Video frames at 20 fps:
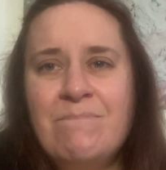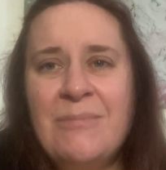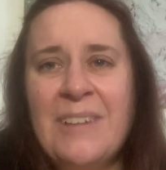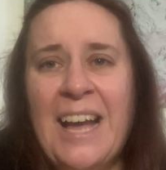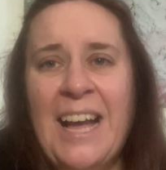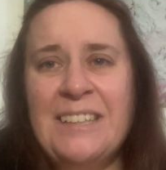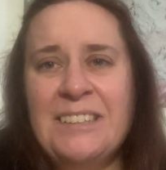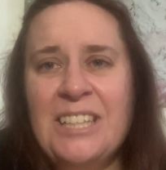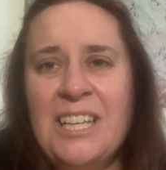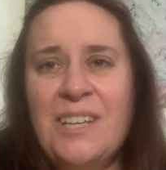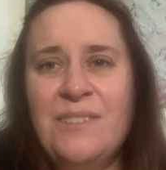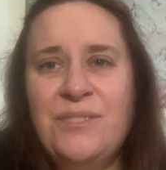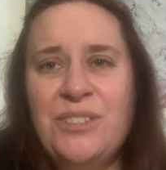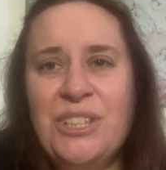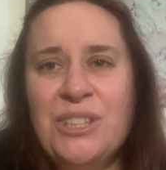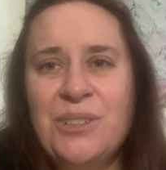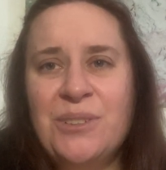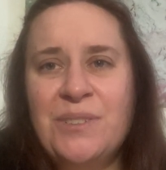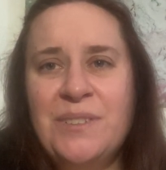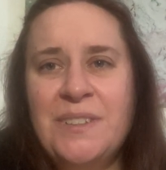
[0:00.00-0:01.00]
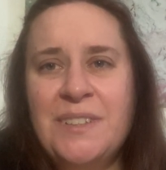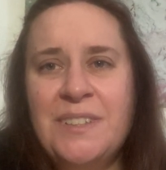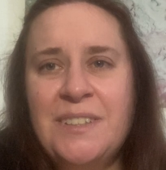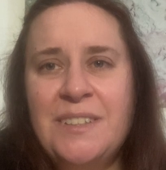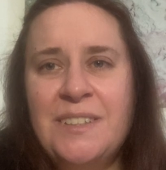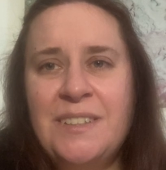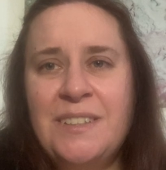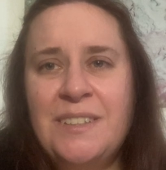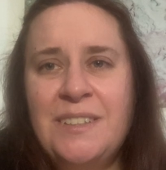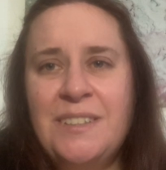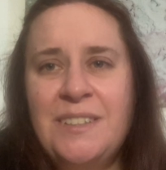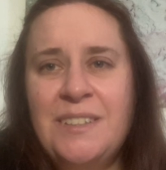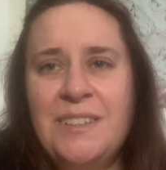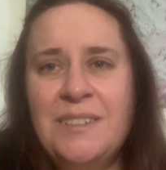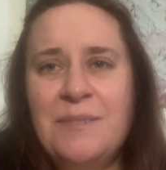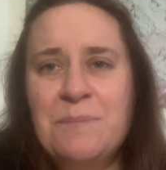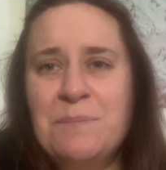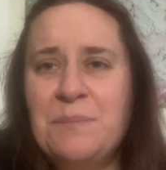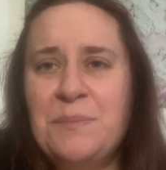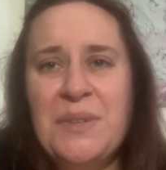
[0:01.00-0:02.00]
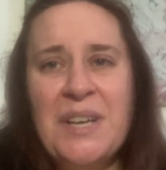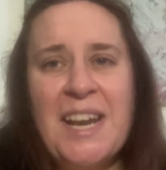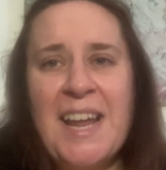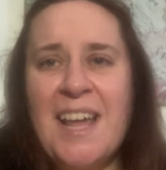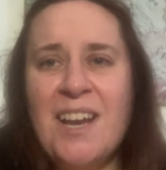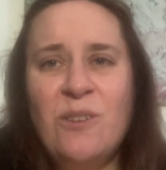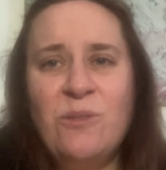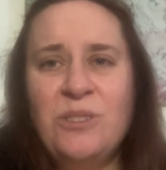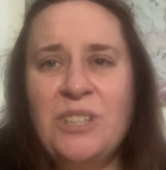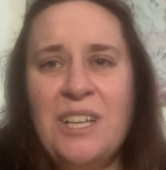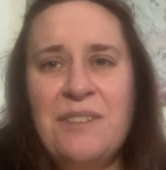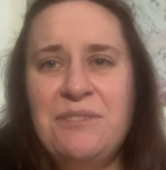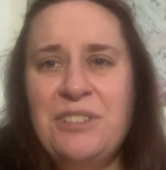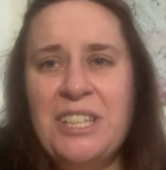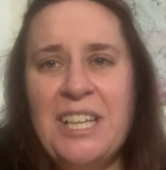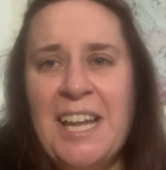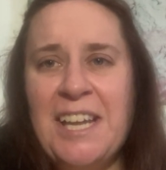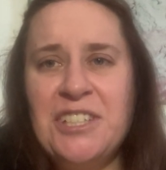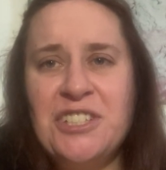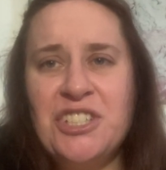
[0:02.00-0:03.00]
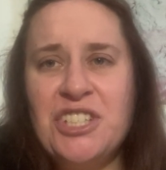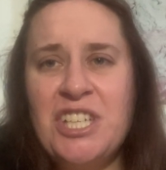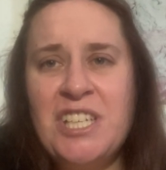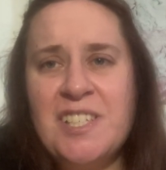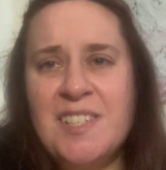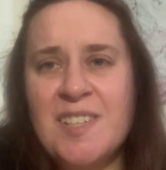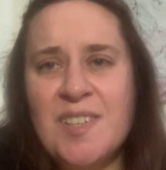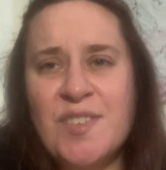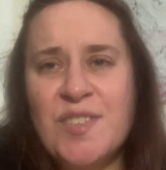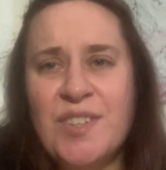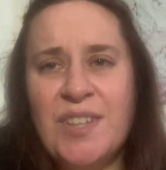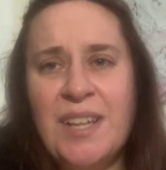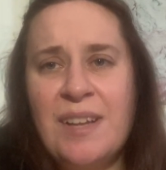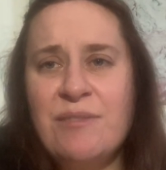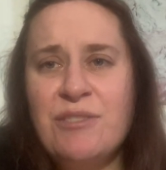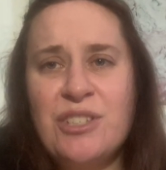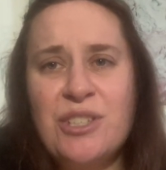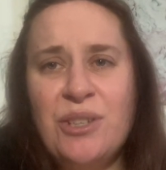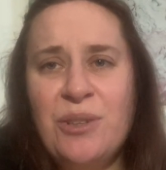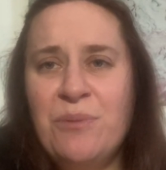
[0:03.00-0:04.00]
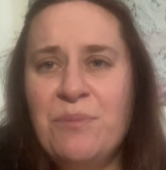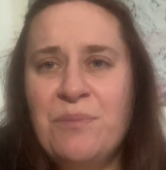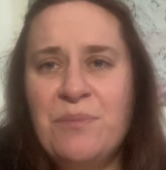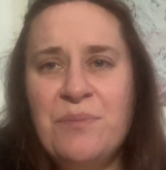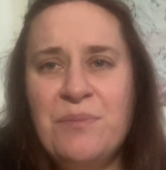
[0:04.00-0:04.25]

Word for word: I love you, but I don't love you like Jesus loves you.